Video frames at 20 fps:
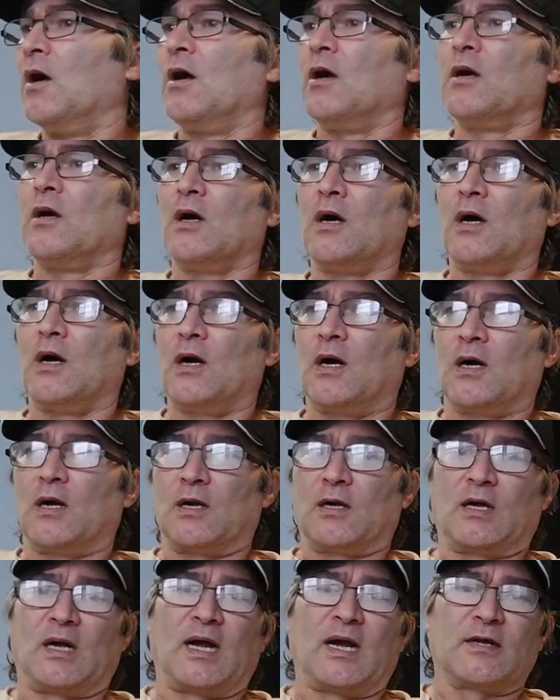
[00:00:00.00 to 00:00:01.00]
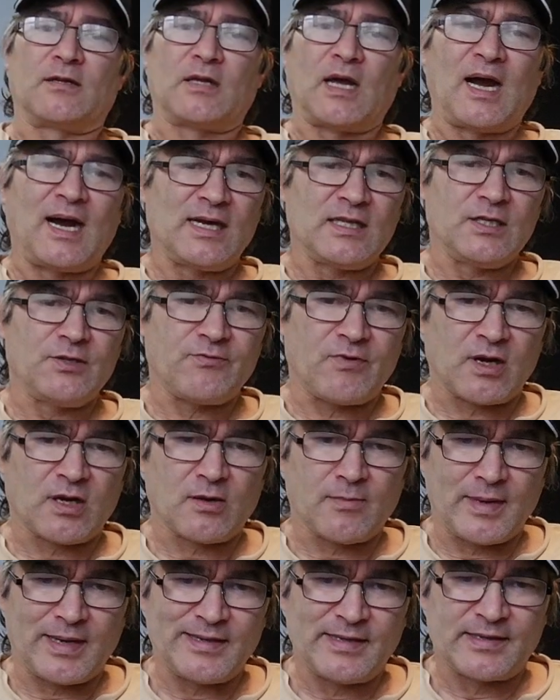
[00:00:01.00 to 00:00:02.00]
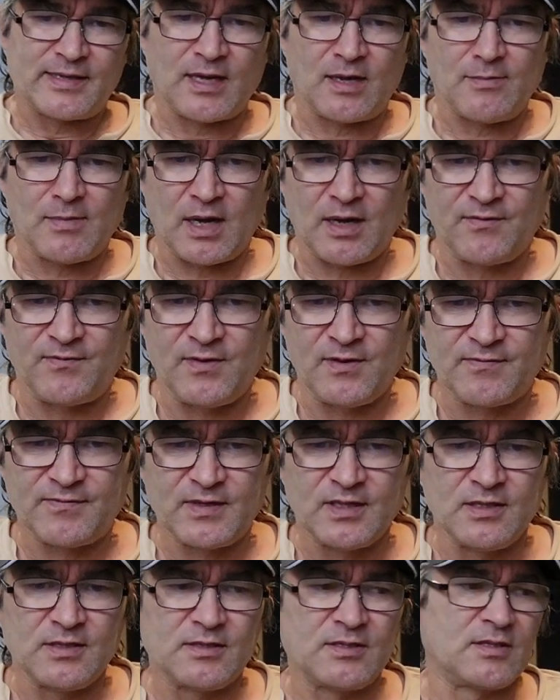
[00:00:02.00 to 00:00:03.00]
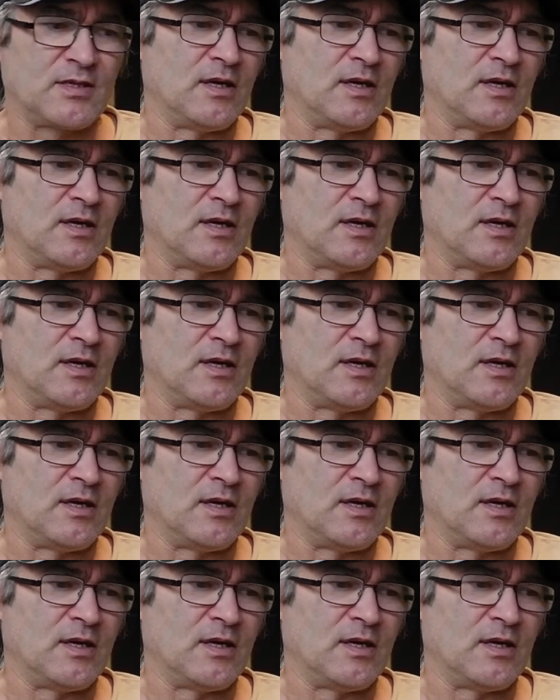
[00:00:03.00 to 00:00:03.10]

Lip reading: I'd highly recommend the 10 by 50s.